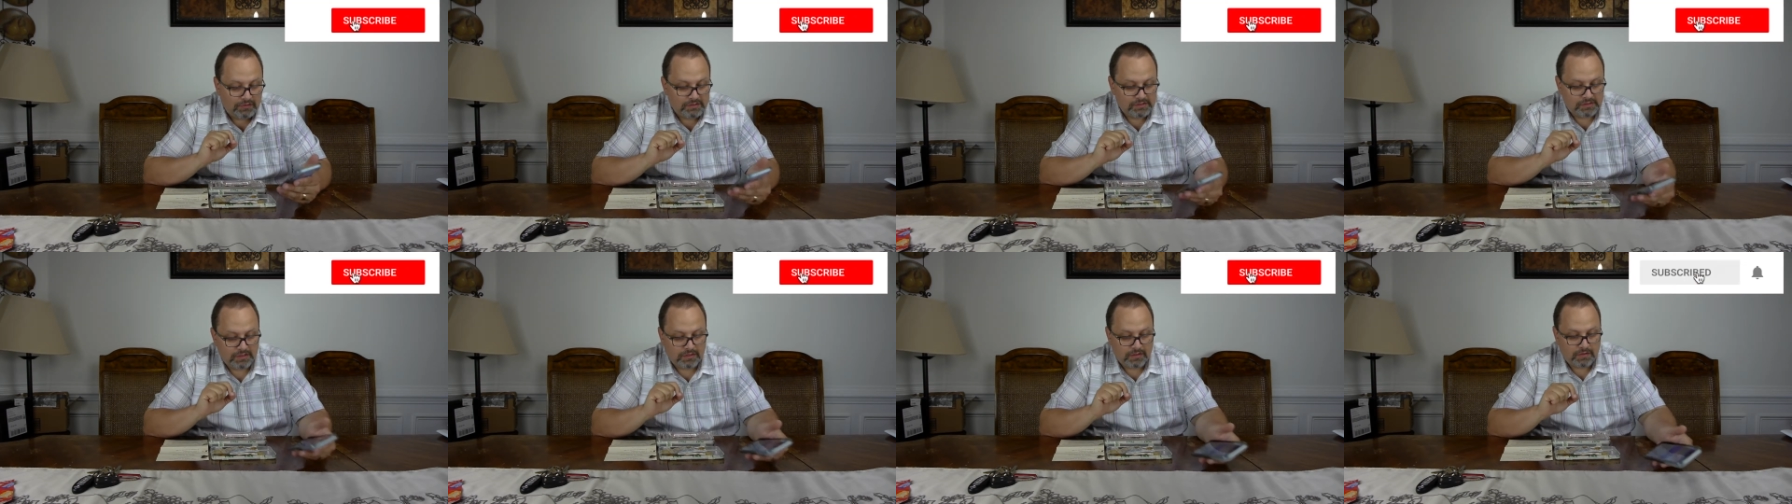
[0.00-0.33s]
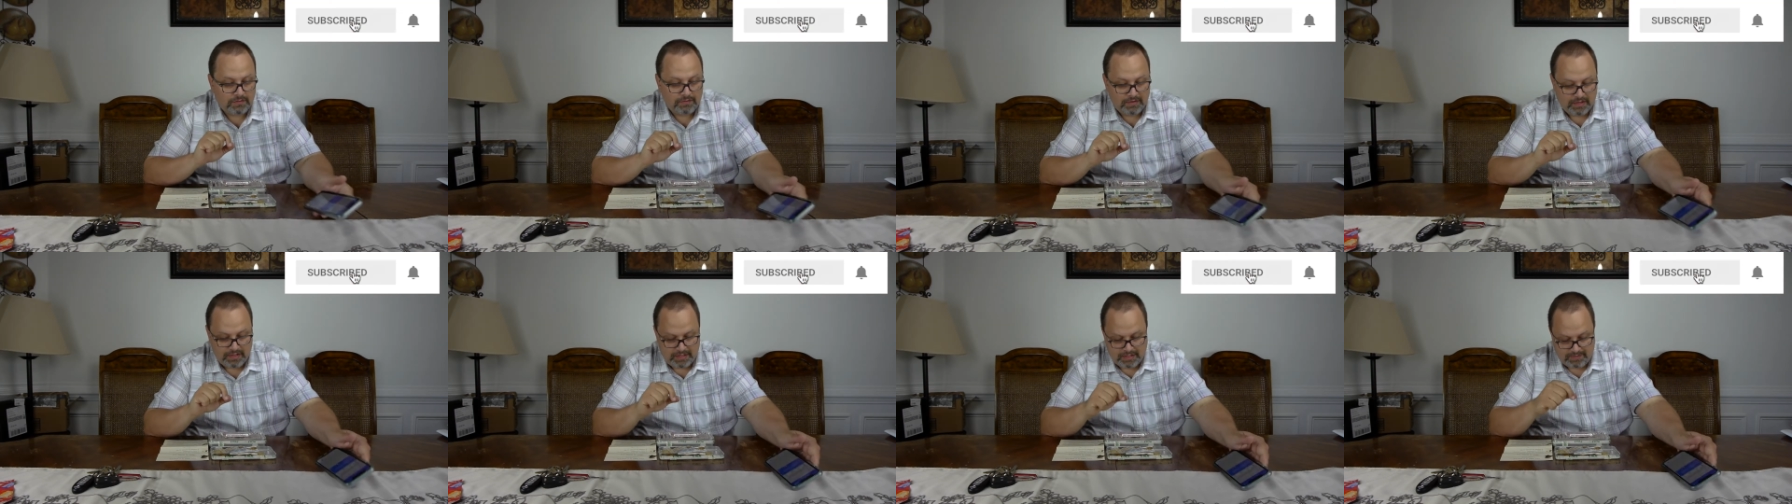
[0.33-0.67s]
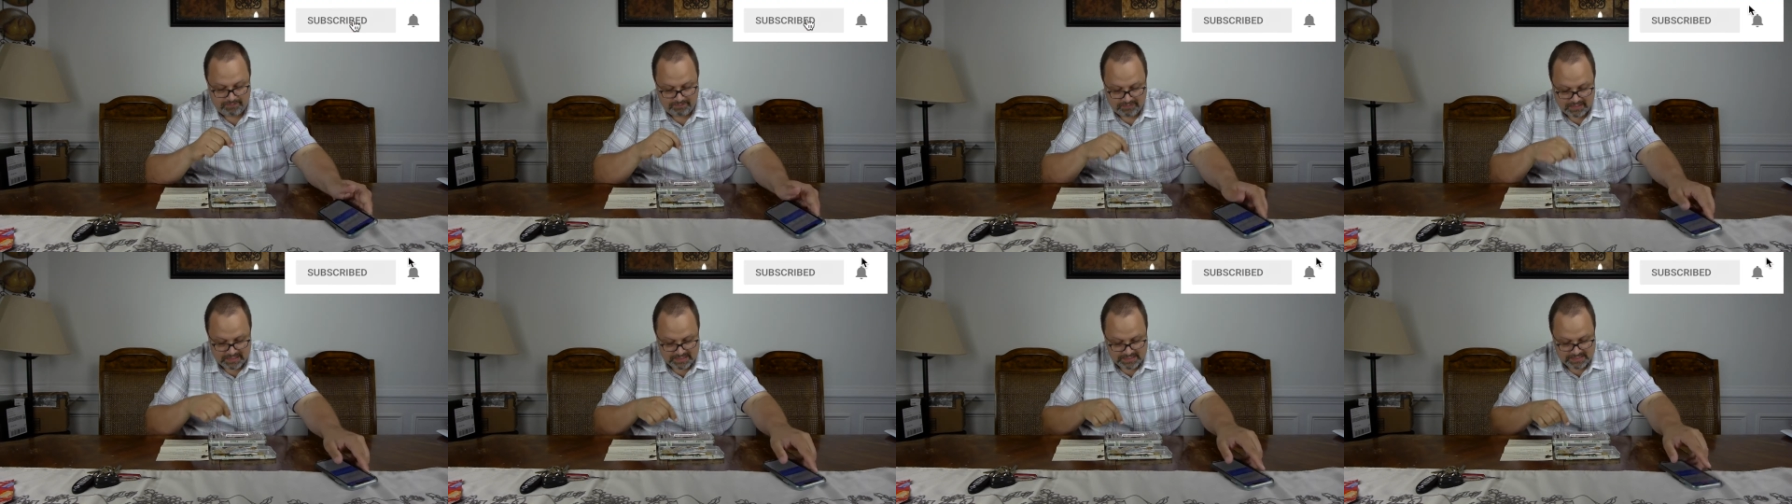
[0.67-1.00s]
So
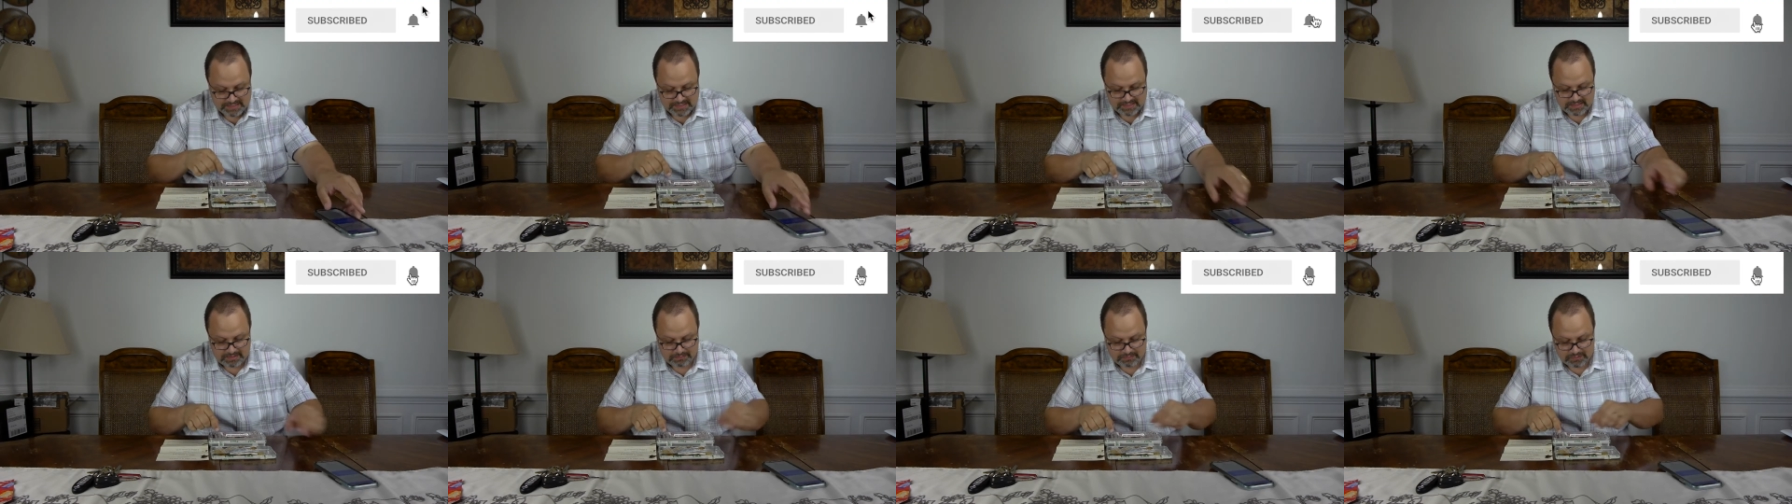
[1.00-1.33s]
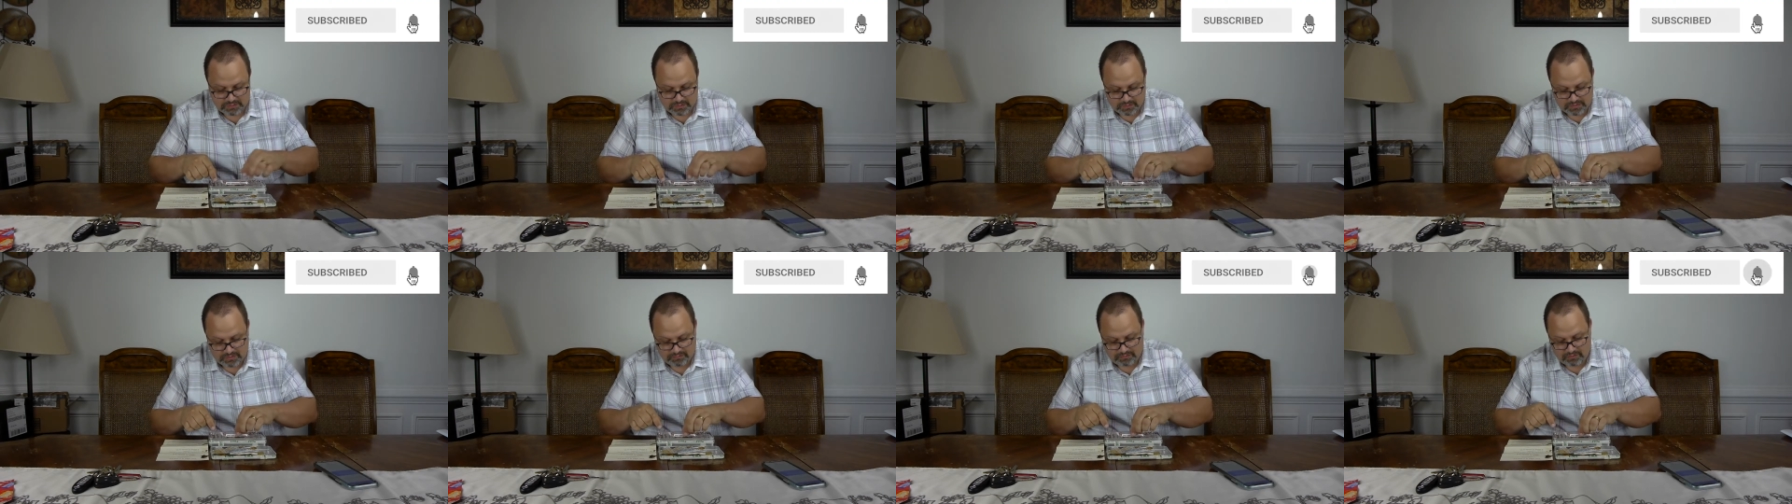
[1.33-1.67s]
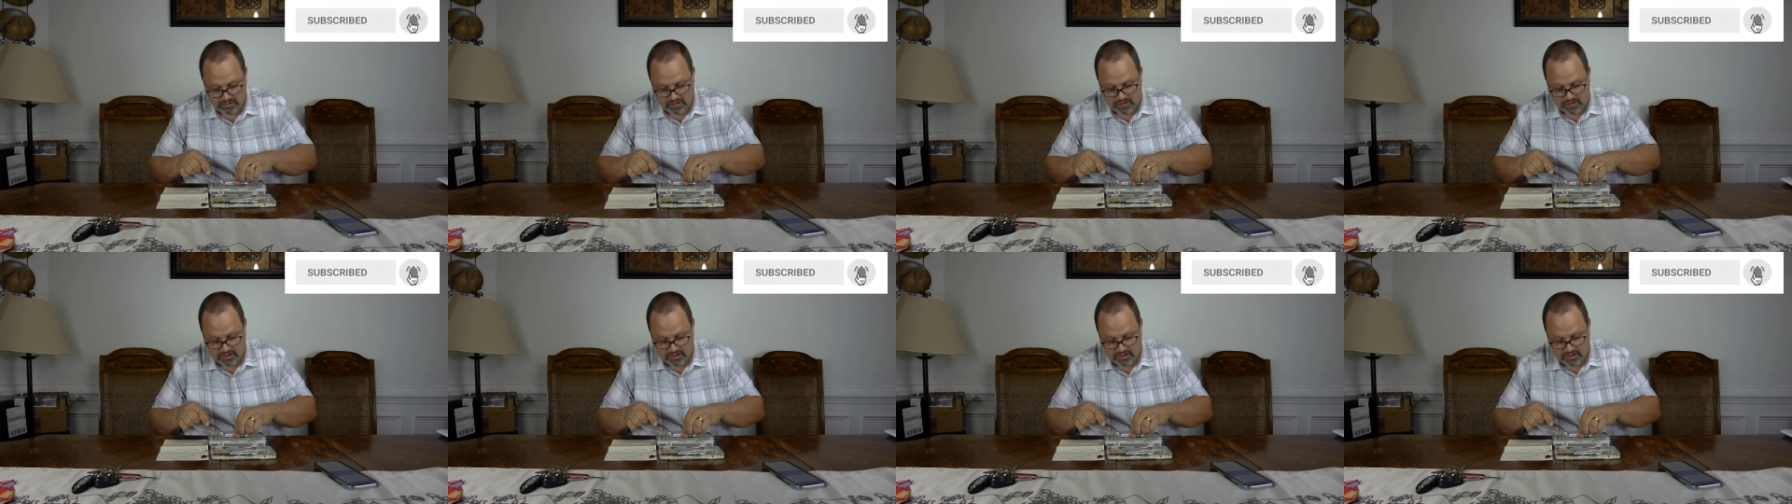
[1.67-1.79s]
this is some sort of